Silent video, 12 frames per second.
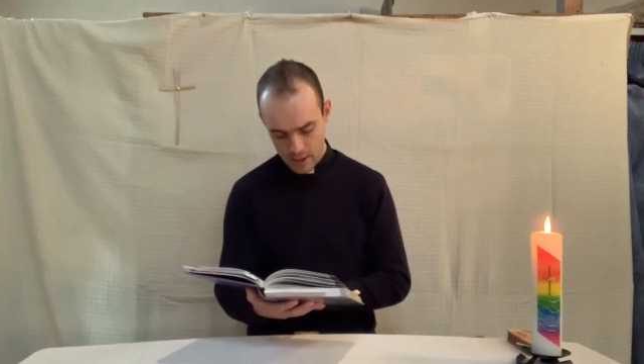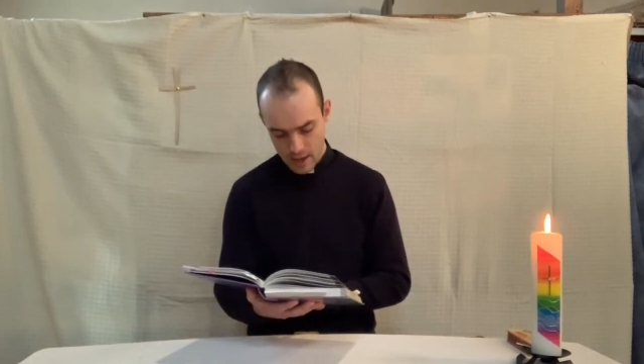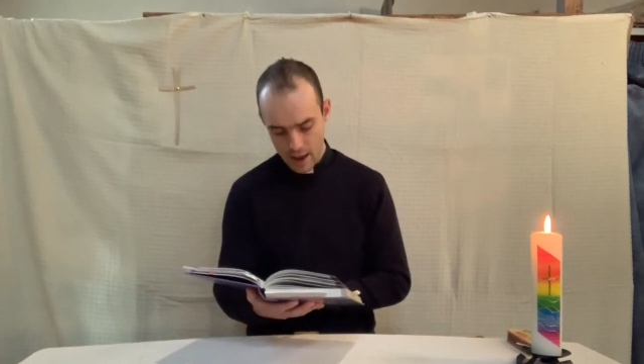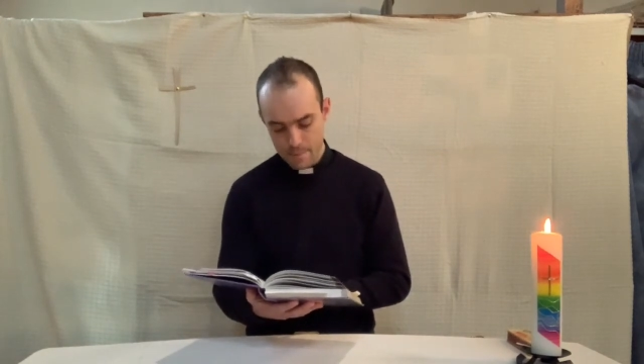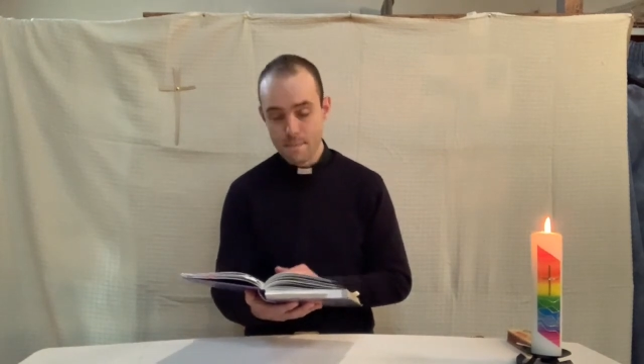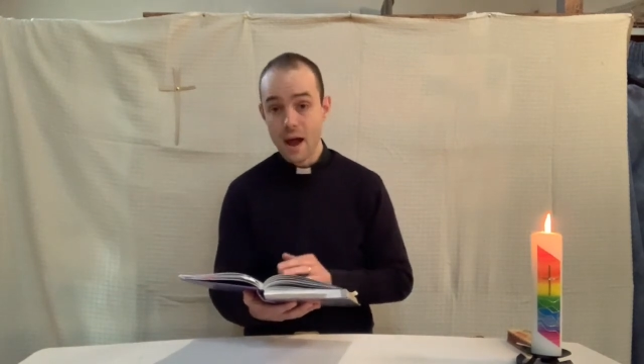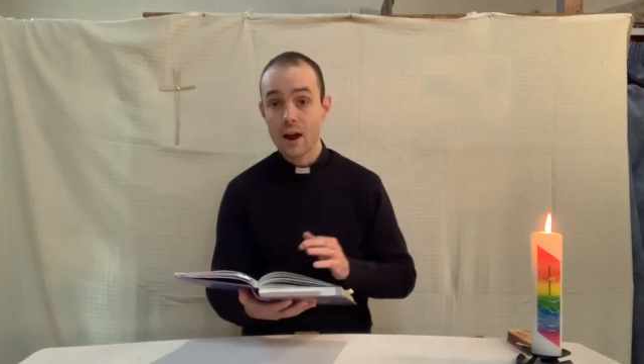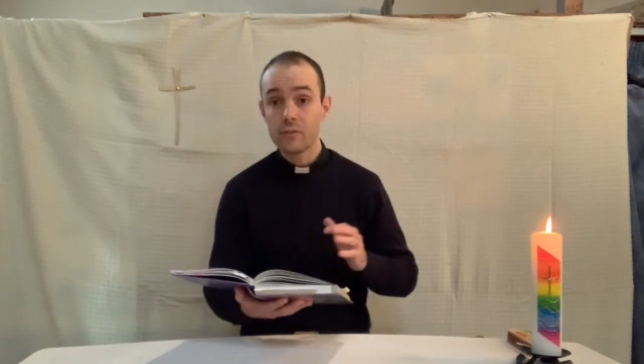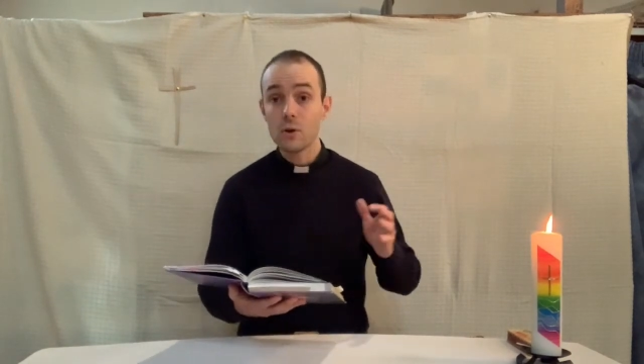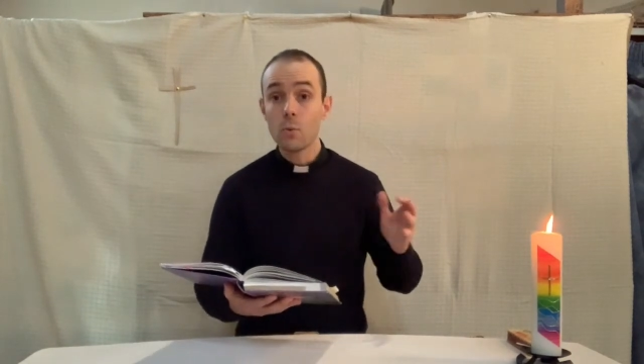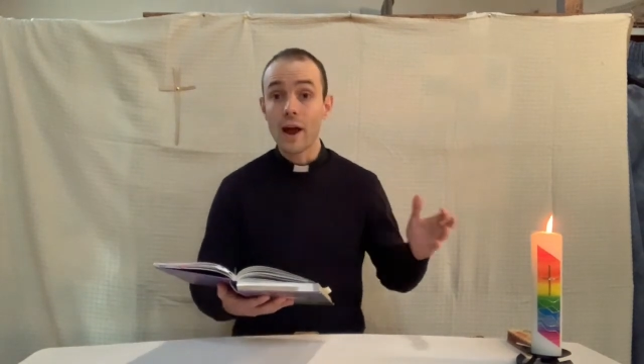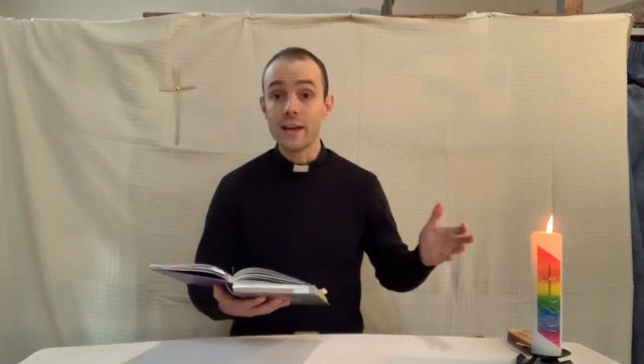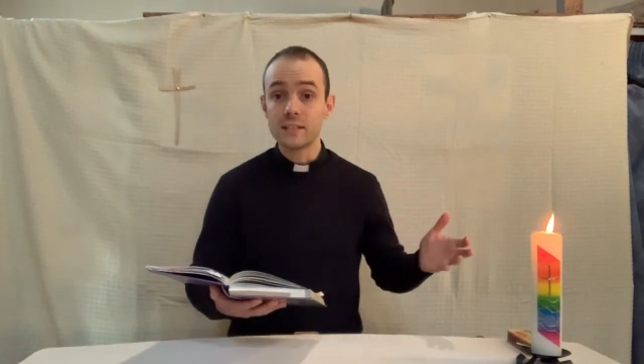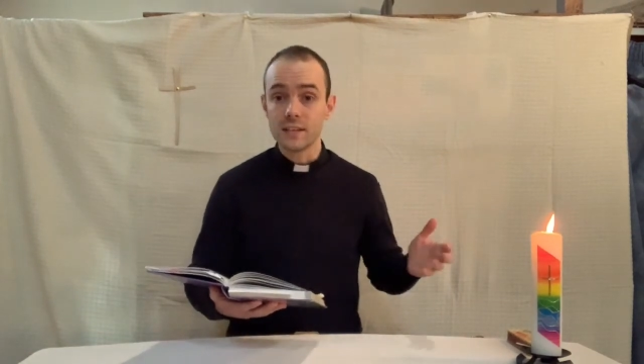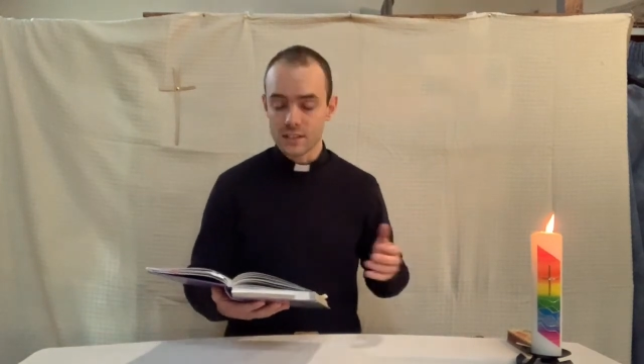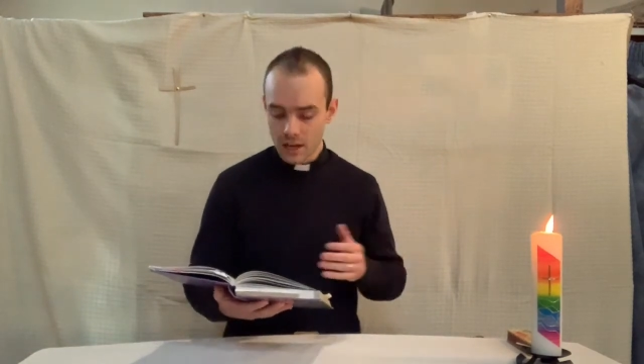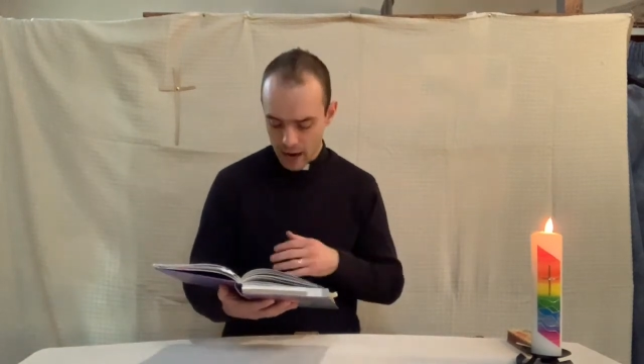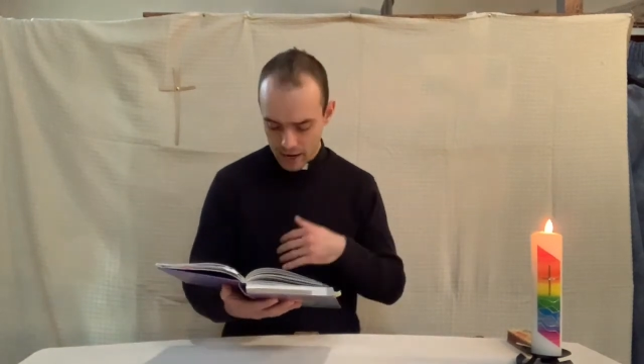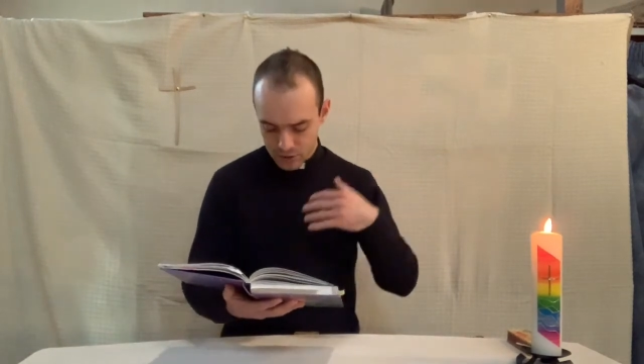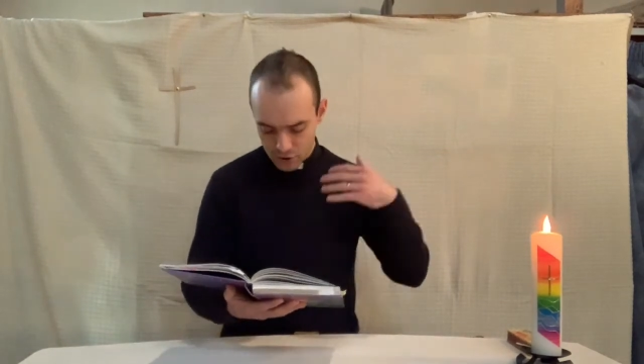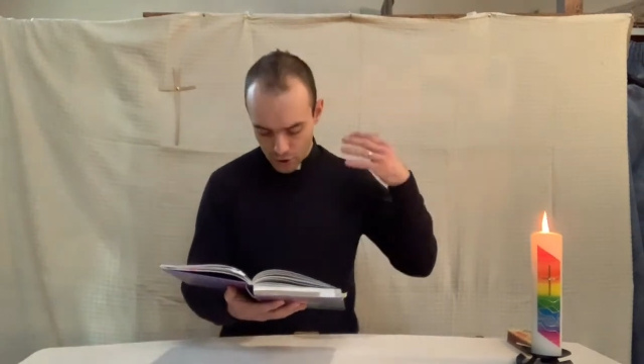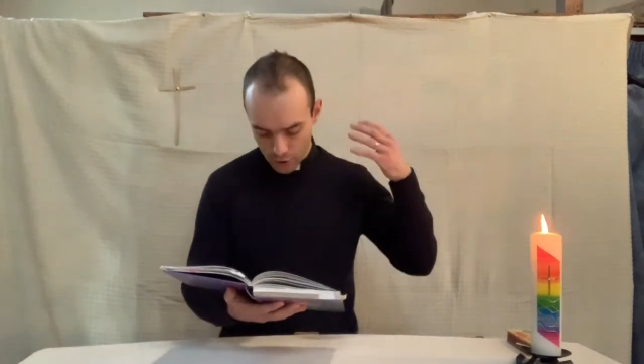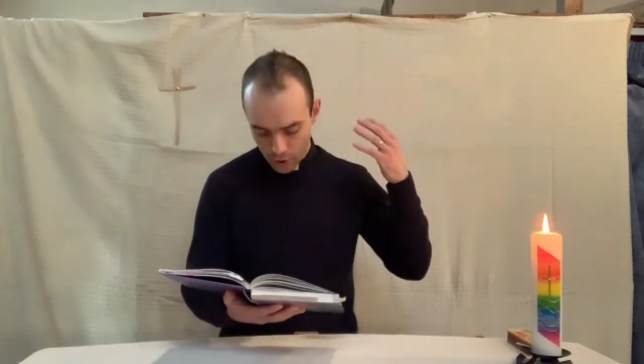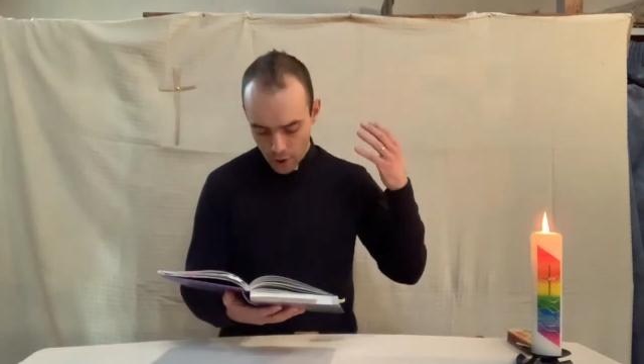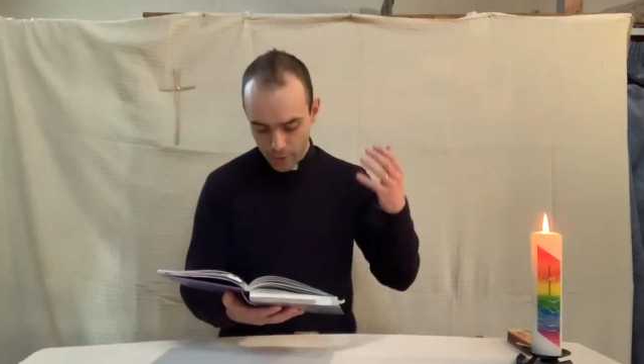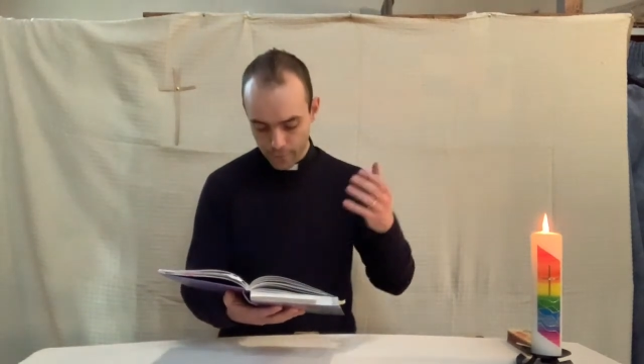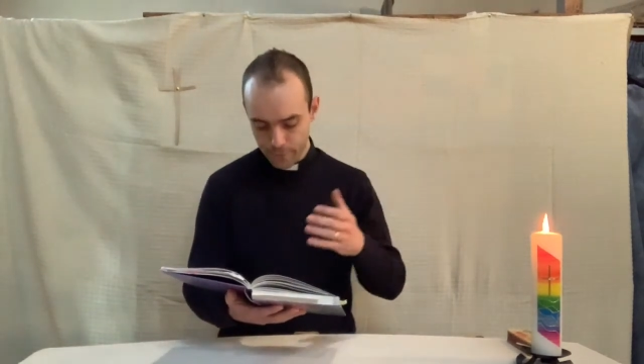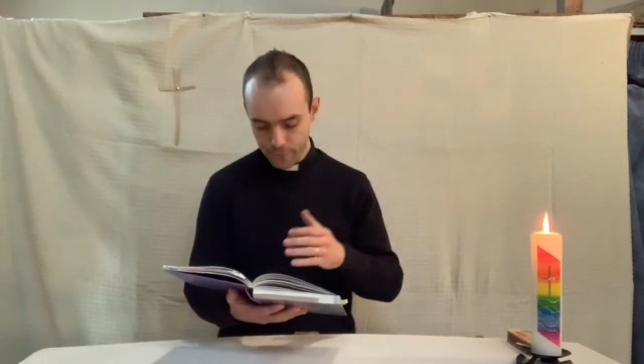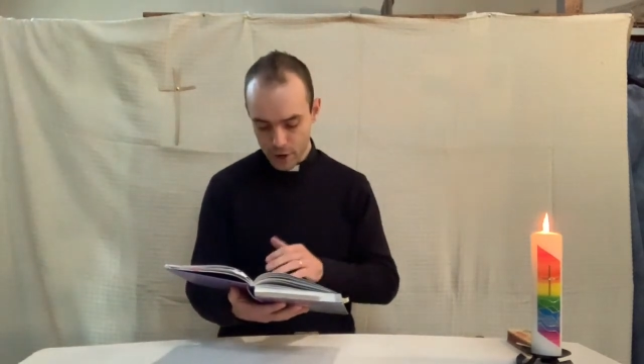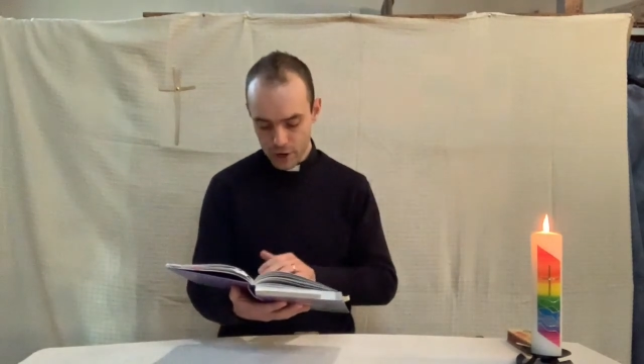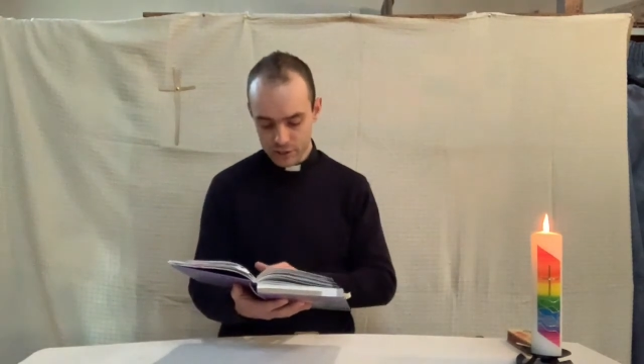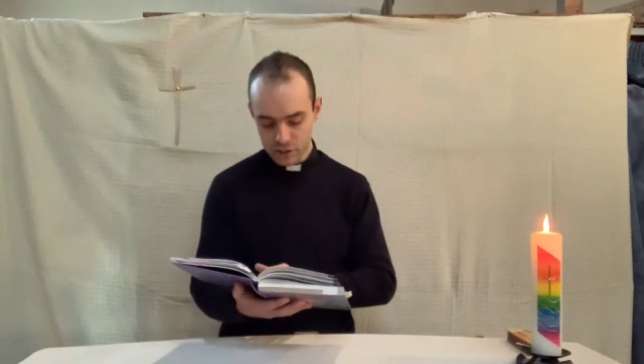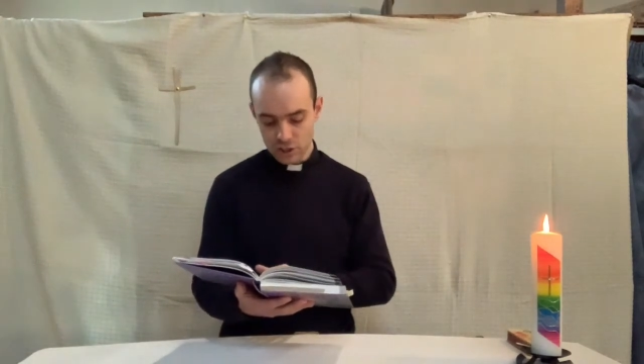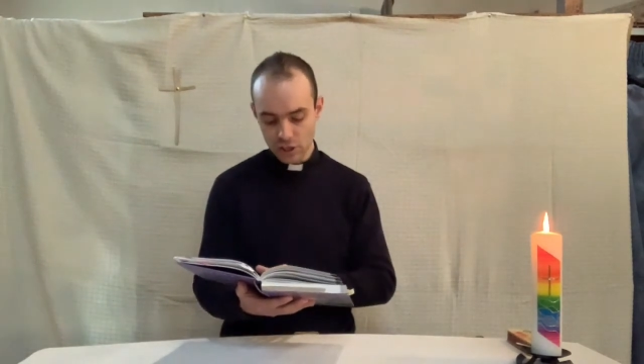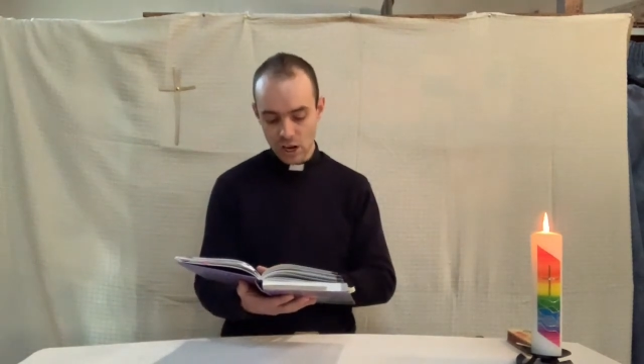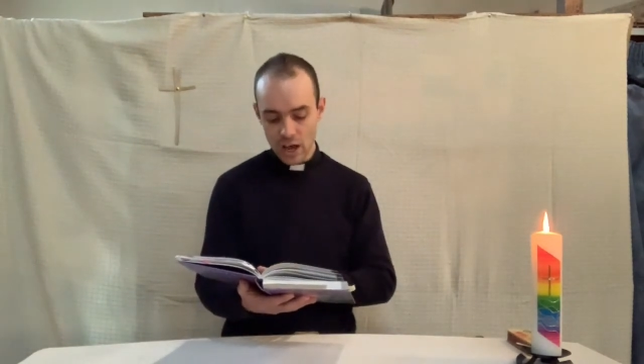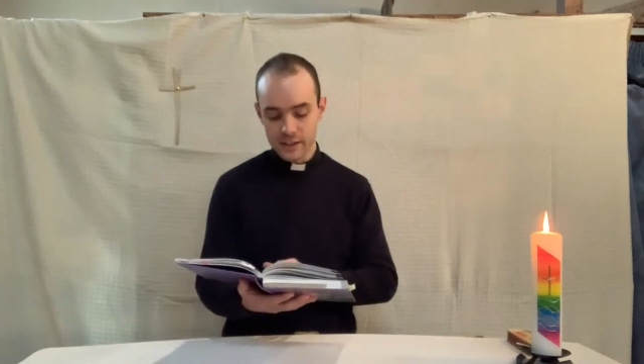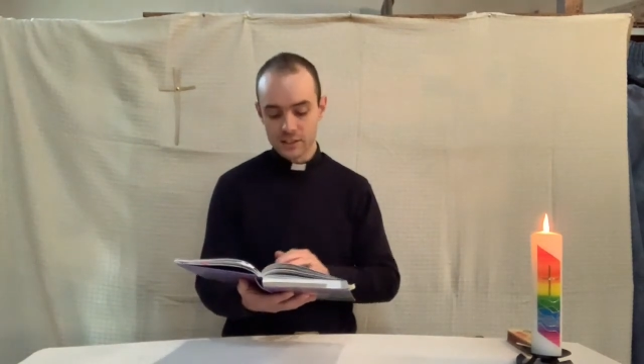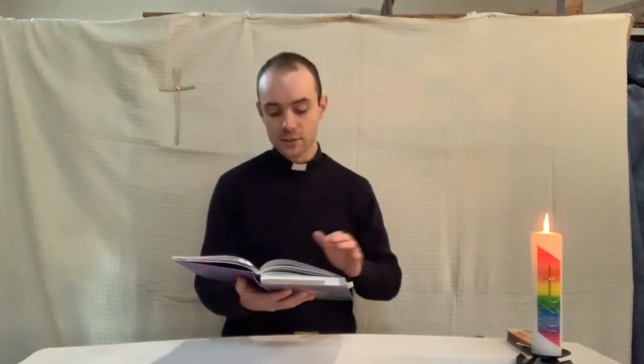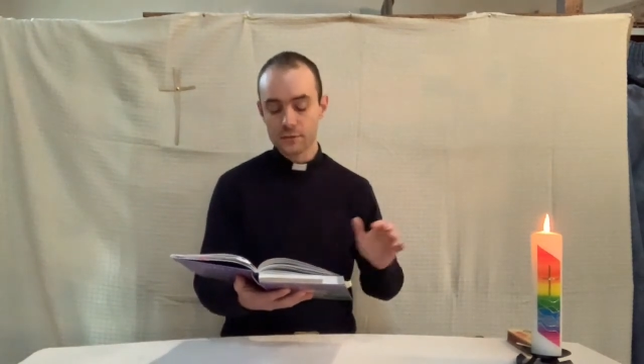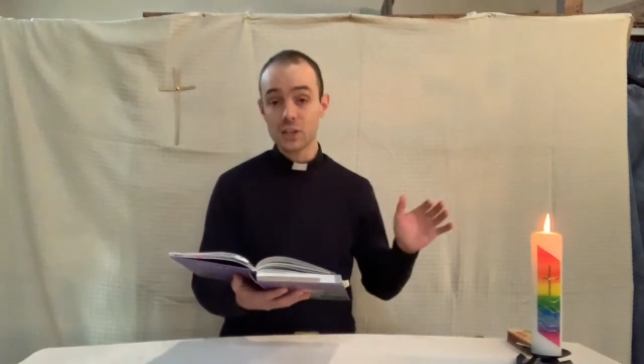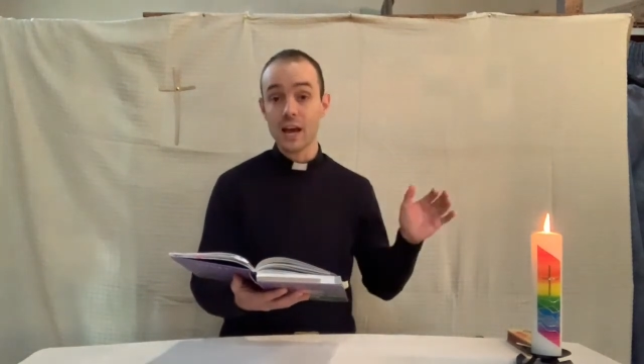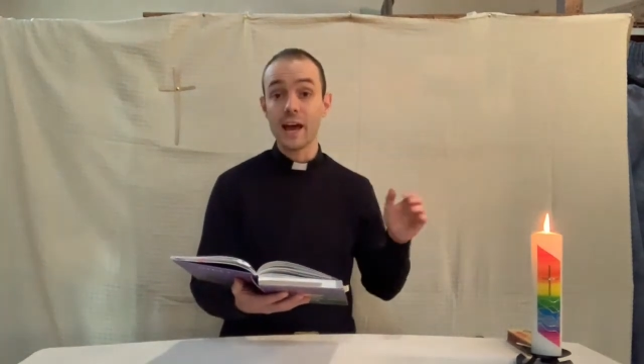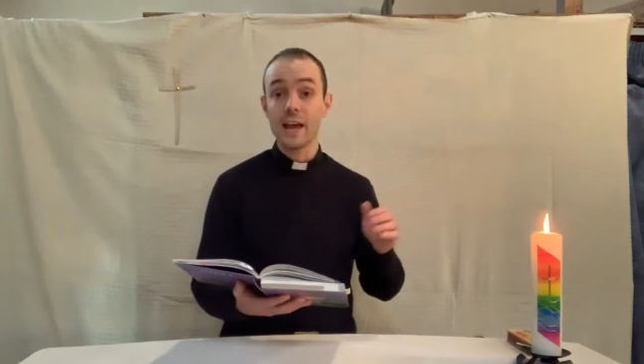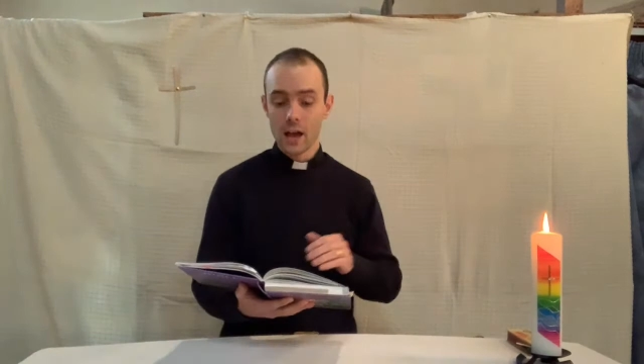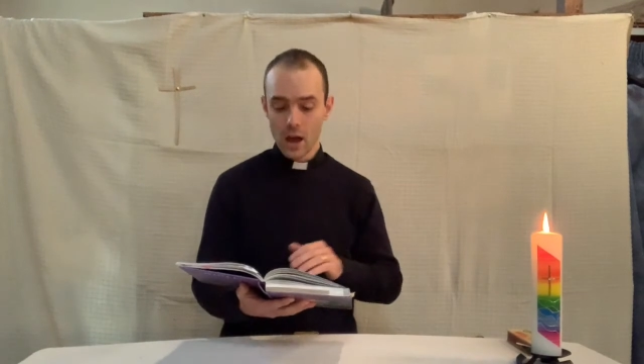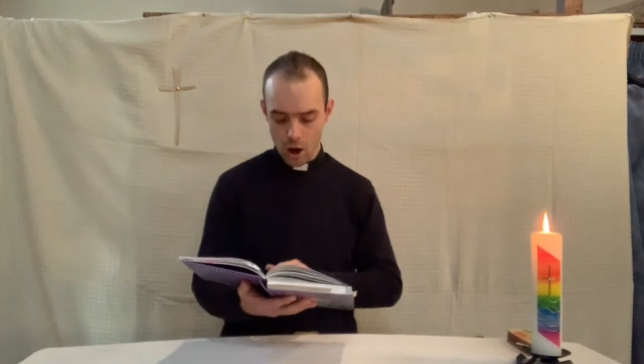And Mary waited until the first light of day